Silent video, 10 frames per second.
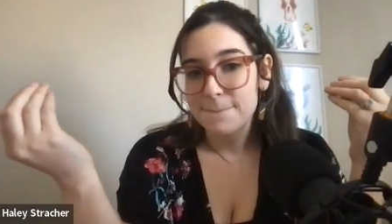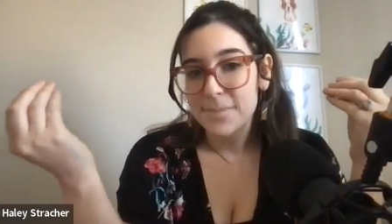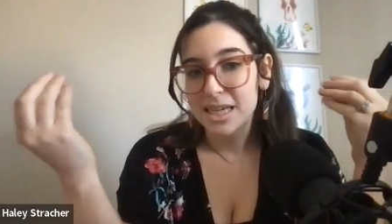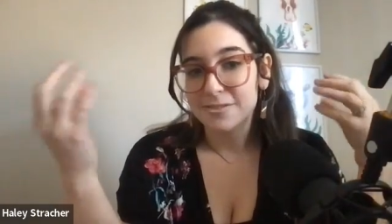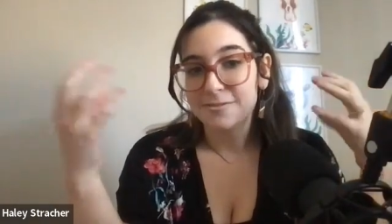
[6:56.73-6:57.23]

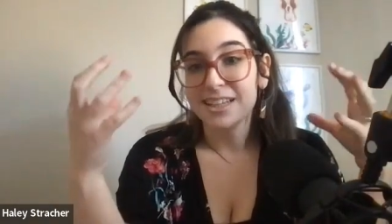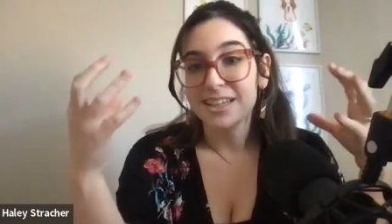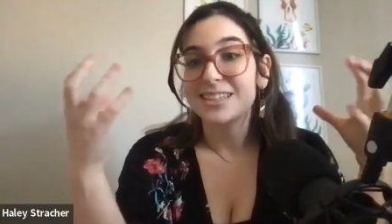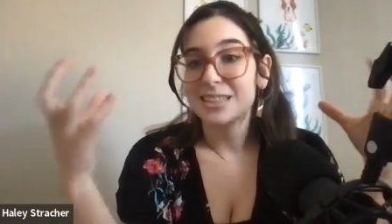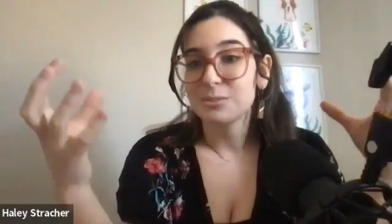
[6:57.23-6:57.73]
and
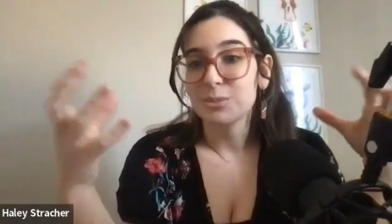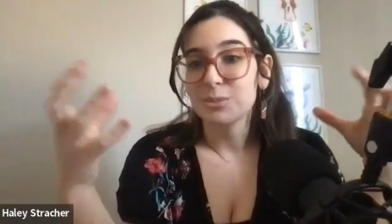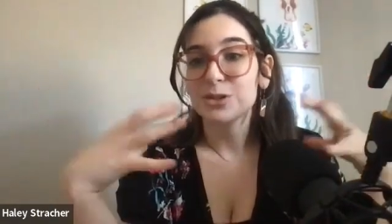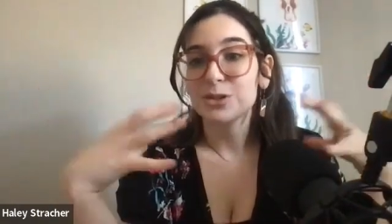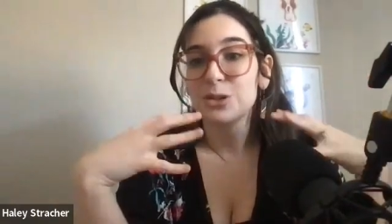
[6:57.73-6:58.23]
finding team
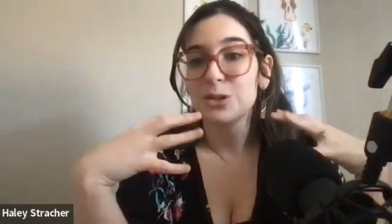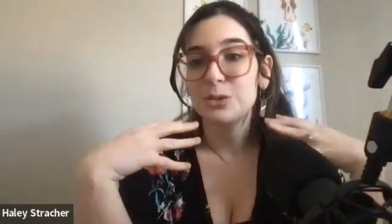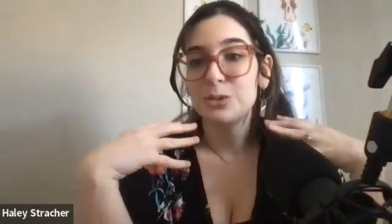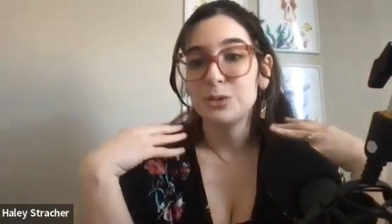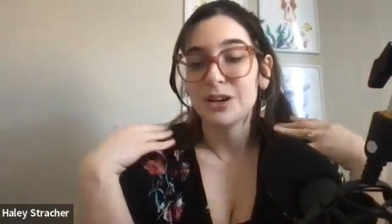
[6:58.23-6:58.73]
members
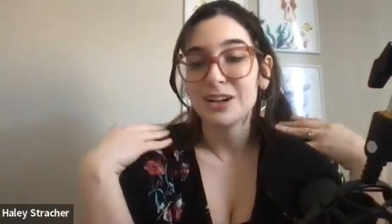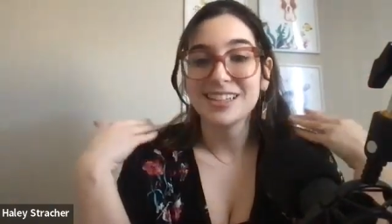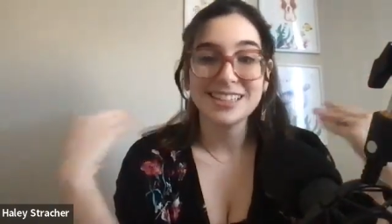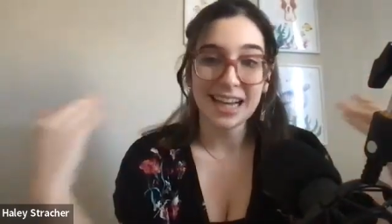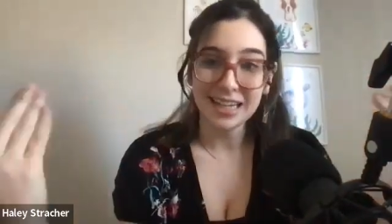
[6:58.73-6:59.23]
who were
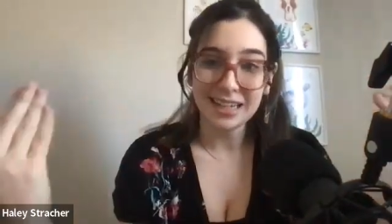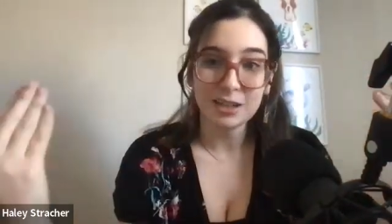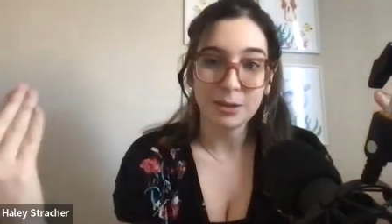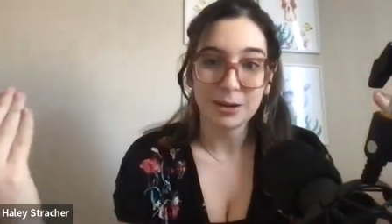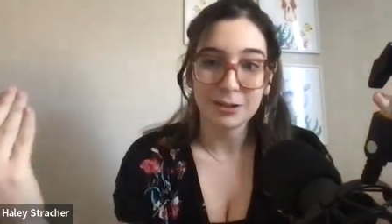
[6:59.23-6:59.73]

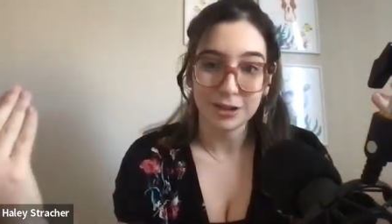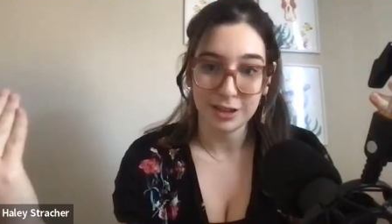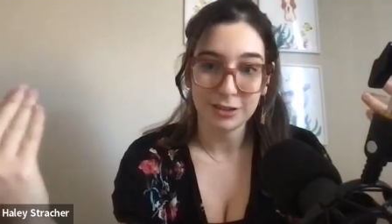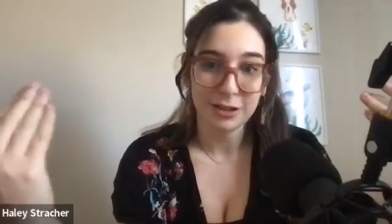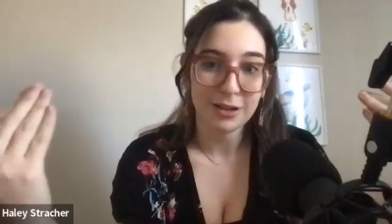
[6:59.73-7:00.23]
excited about learning
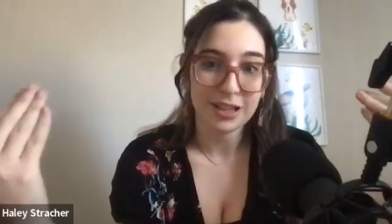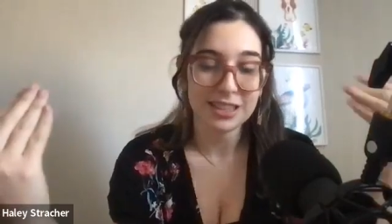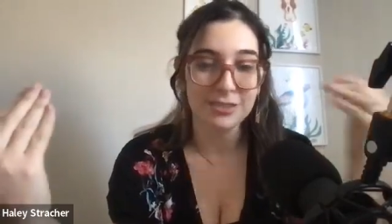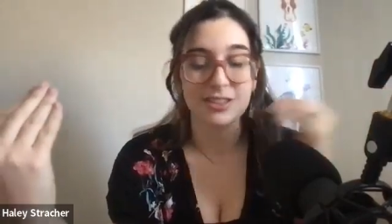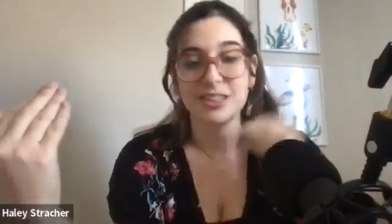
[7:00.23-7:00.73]
and growing in
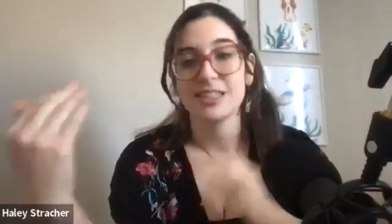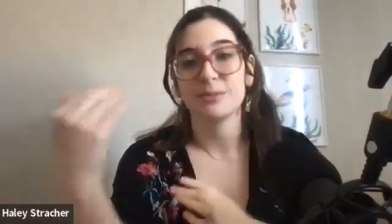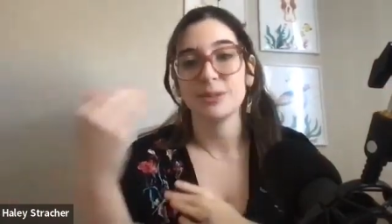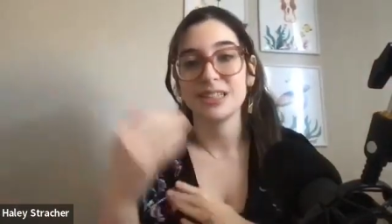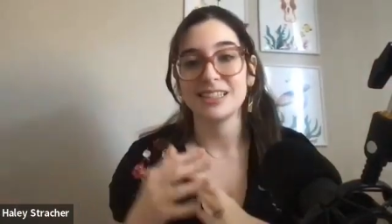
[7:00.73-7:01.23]
different
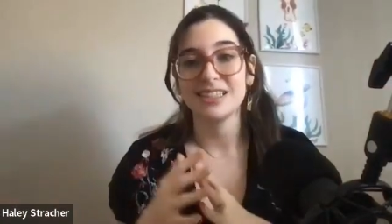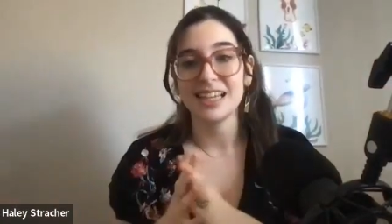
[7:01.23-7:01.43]
disciplines